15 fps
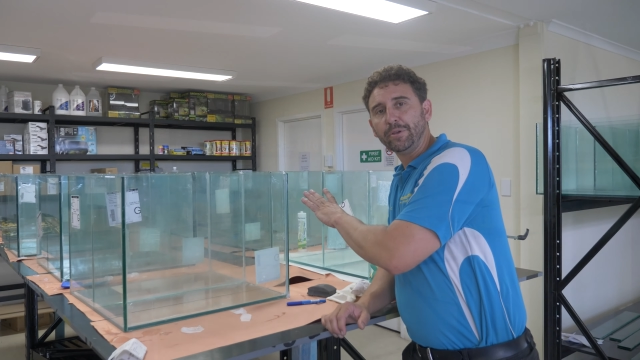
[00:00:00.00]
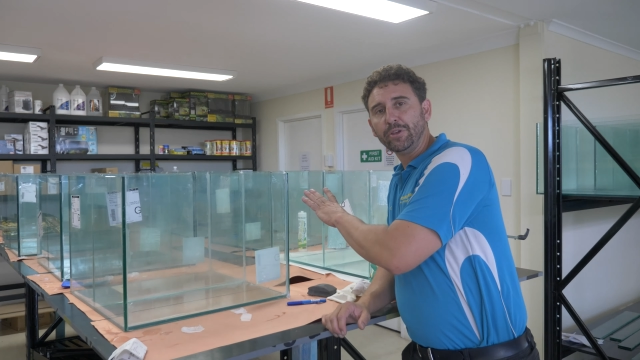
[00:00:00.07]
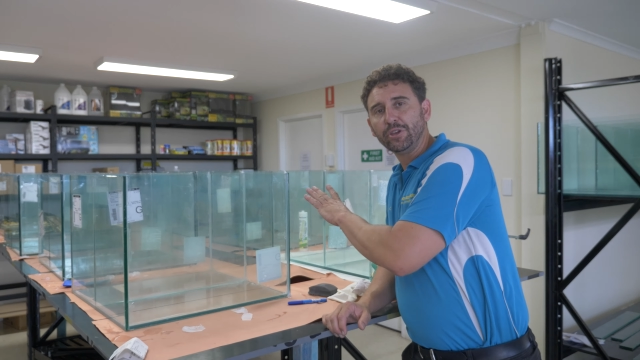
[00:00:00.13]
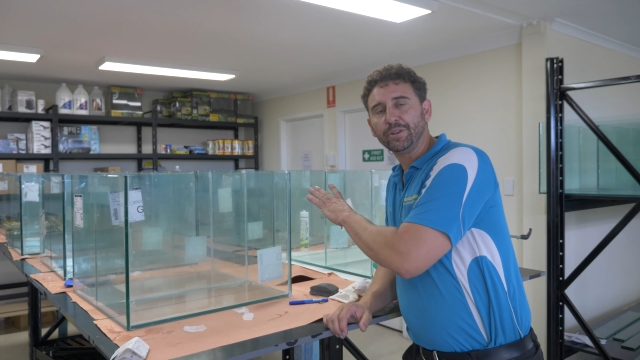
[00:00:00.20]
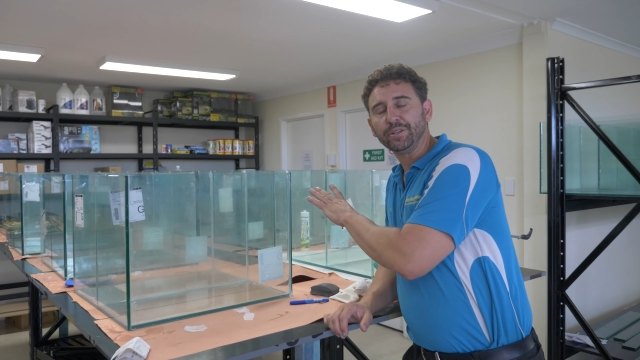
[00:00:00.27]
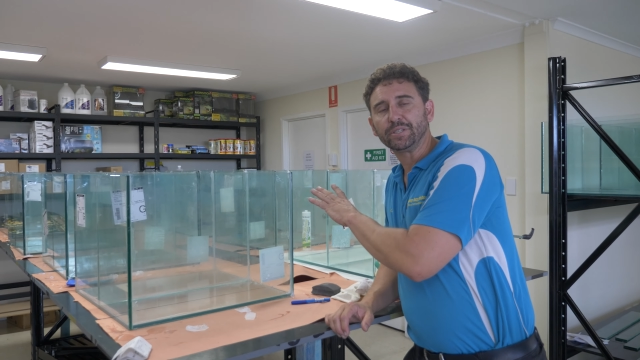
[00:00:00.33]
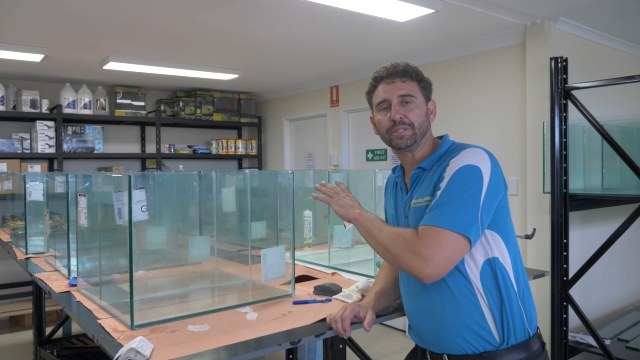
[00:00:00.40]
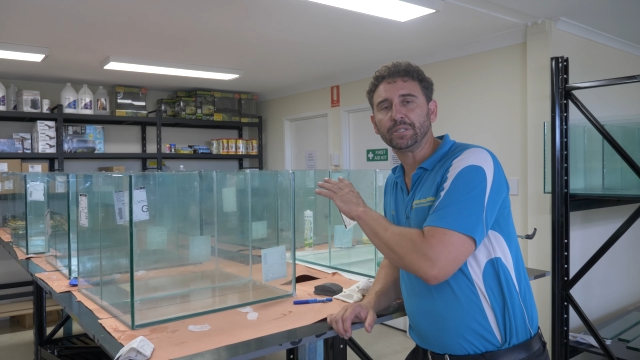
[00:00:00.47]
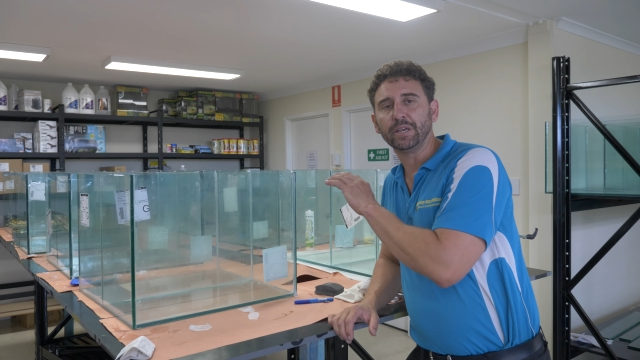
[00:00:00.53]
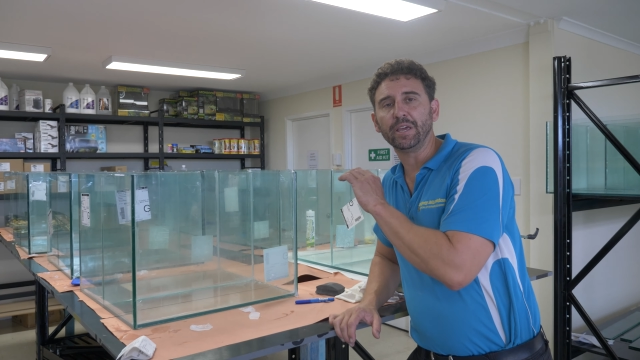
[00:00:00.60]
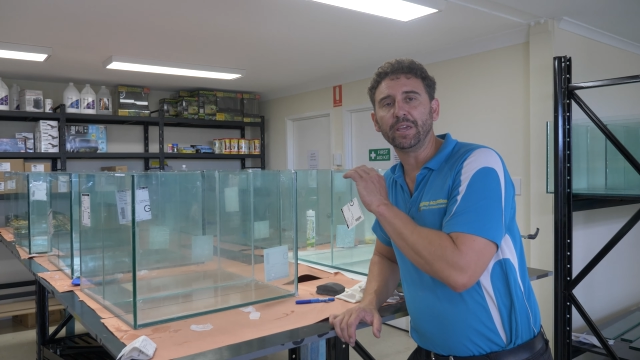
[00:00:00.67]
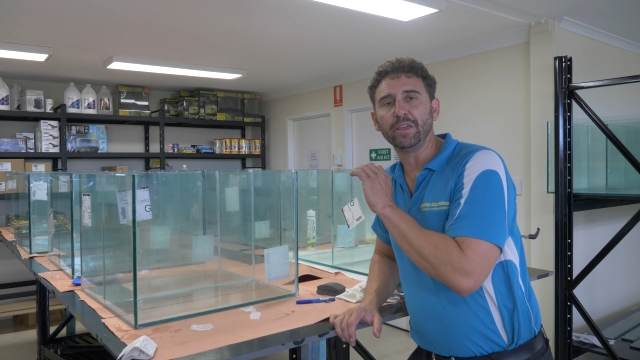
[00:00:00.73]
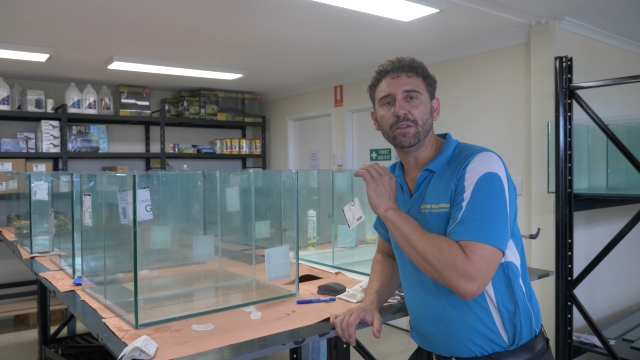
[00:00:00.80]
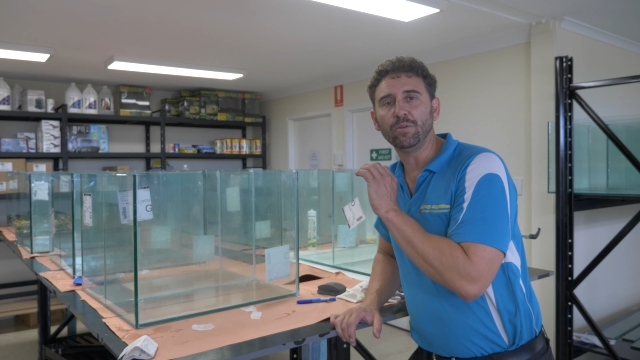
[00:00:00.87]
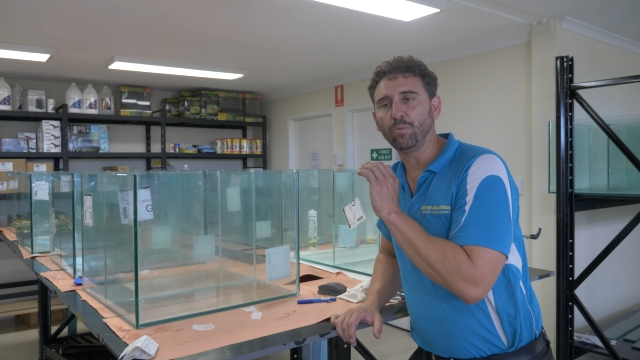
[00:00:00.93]
me you can
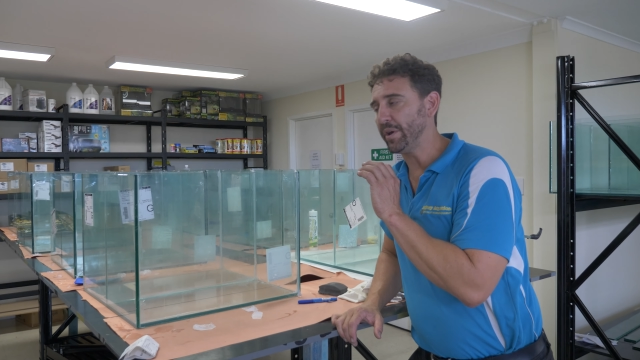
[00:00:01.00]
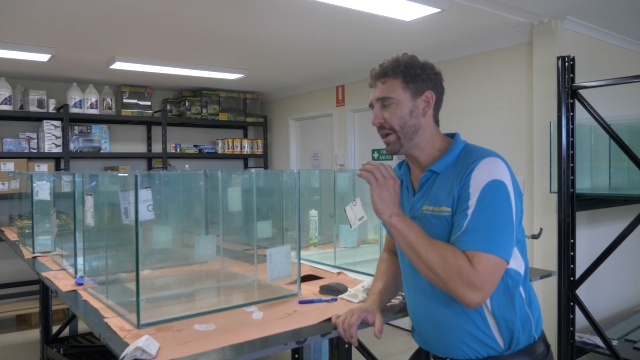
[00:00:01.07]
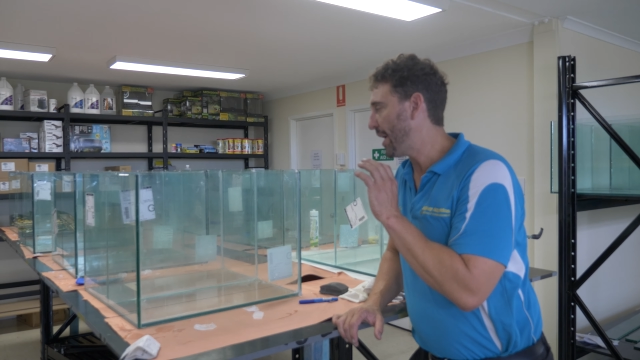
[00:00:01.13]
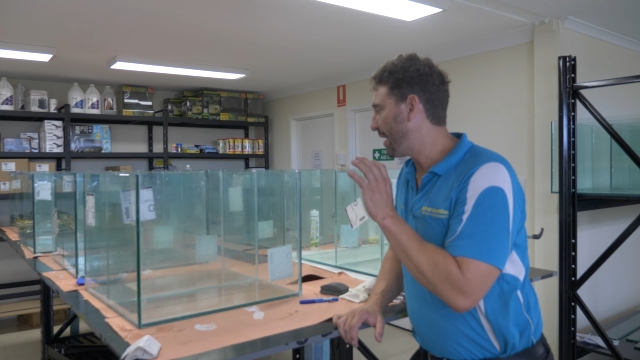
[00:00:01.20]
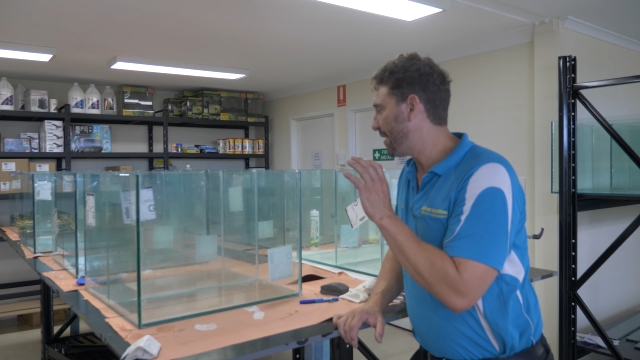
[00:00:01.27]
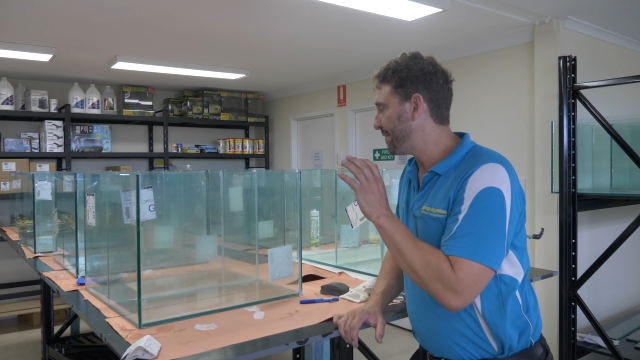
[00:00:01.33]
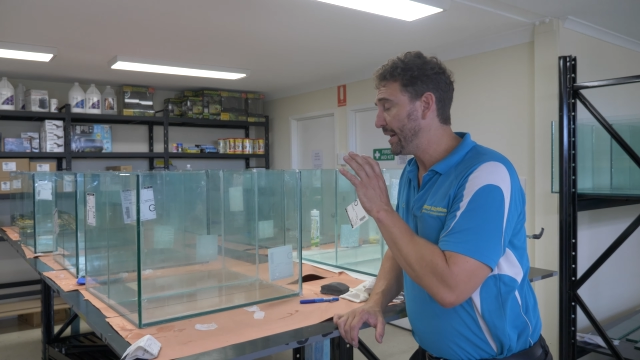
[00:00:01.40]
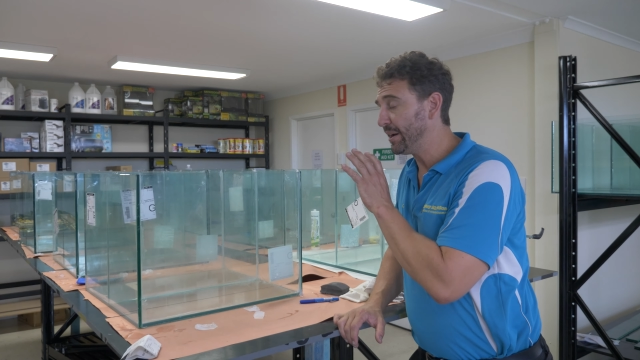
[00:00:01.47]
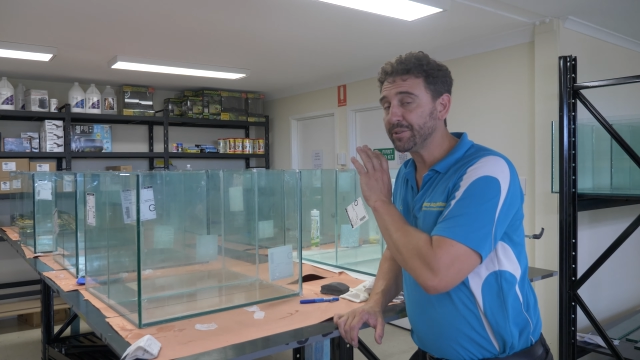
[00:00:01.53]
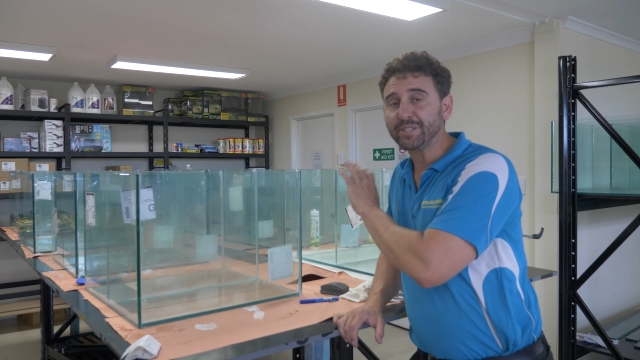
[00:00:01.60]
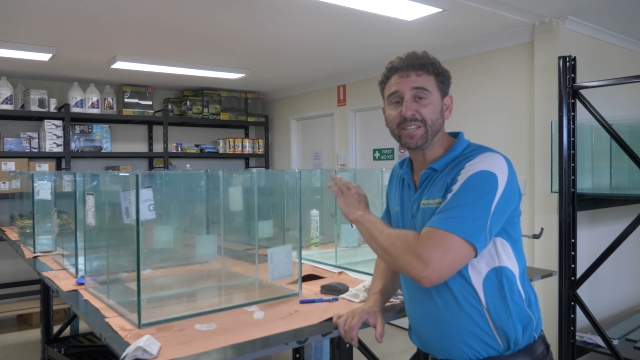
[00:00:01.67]
see we have our